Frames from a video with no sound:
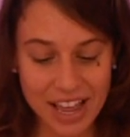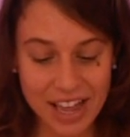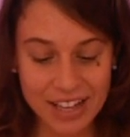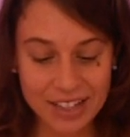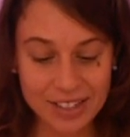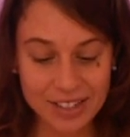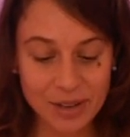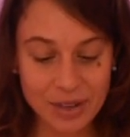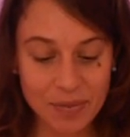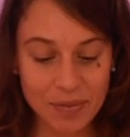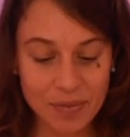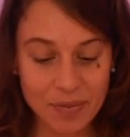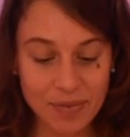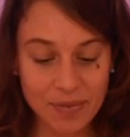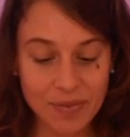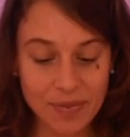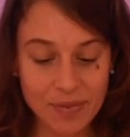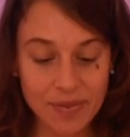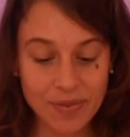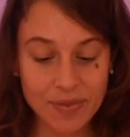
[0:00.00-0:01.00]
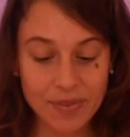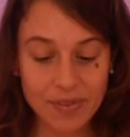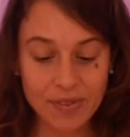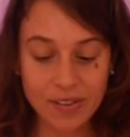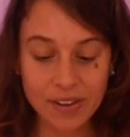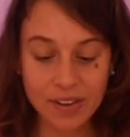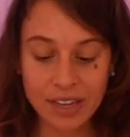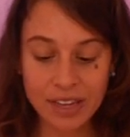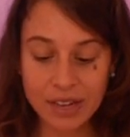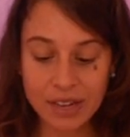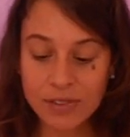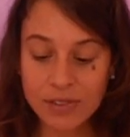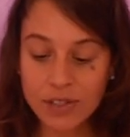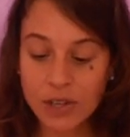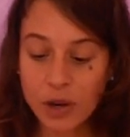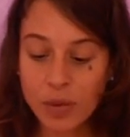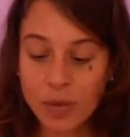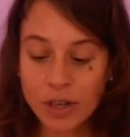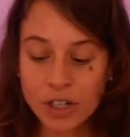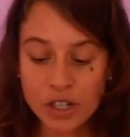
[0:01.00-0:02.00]
to give
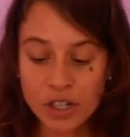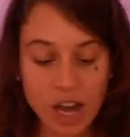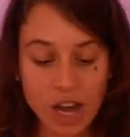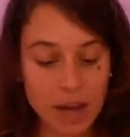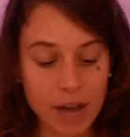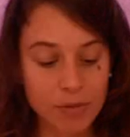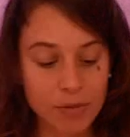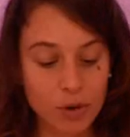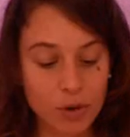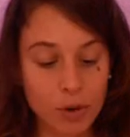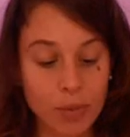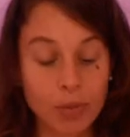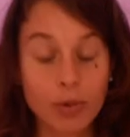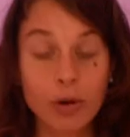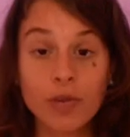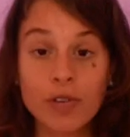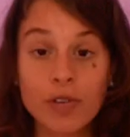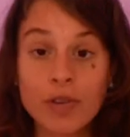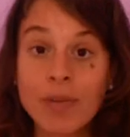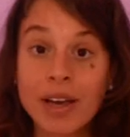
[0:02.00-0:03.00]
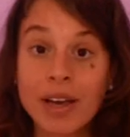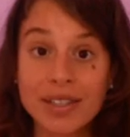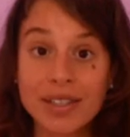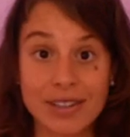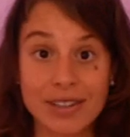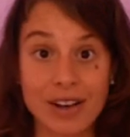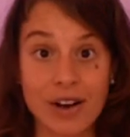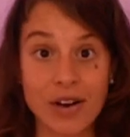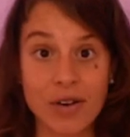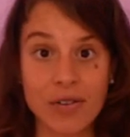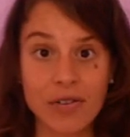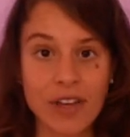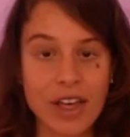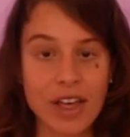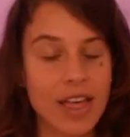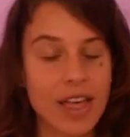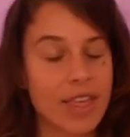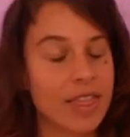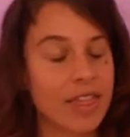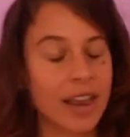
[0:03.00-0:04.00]
so much time to improving myself
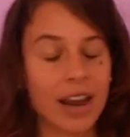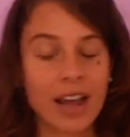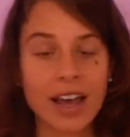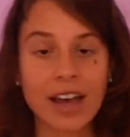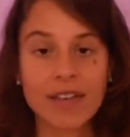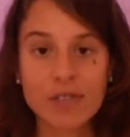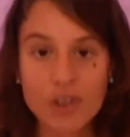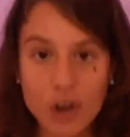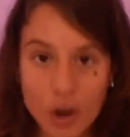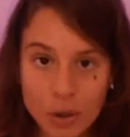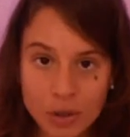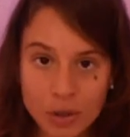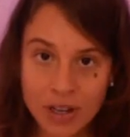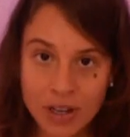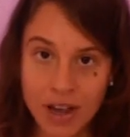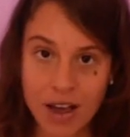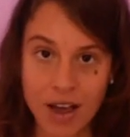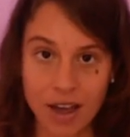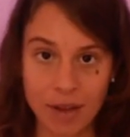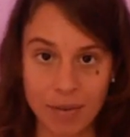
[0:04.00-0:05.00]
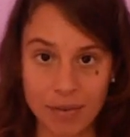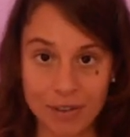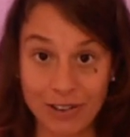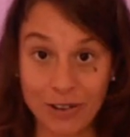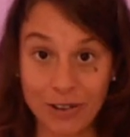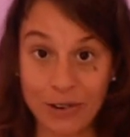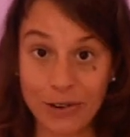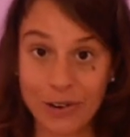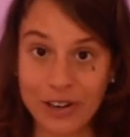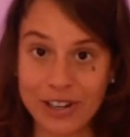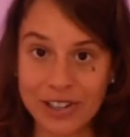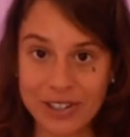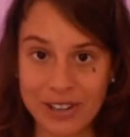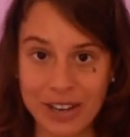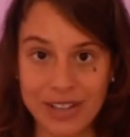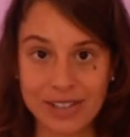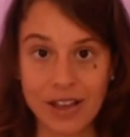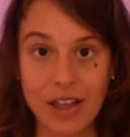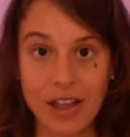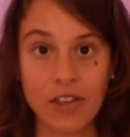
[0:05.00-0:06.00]
that I have no time to
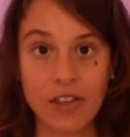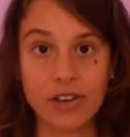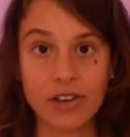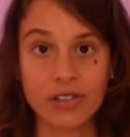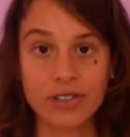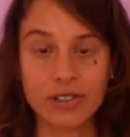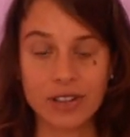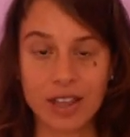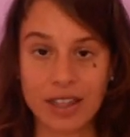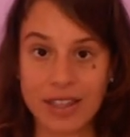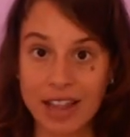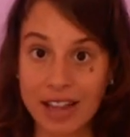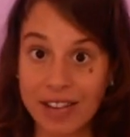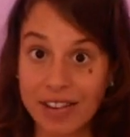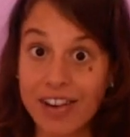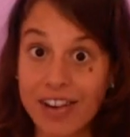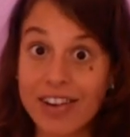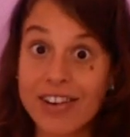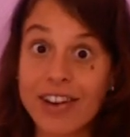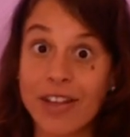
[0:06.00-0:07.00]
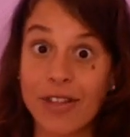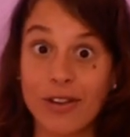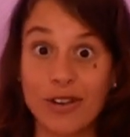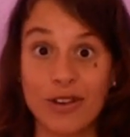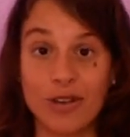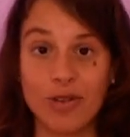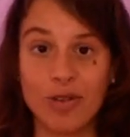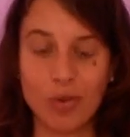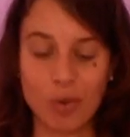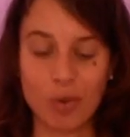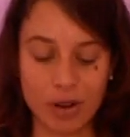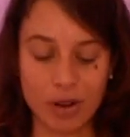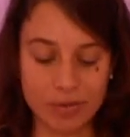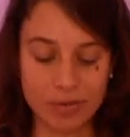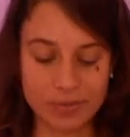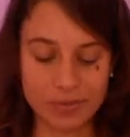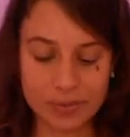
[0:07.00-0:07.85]
criticize others. And that's another huge one.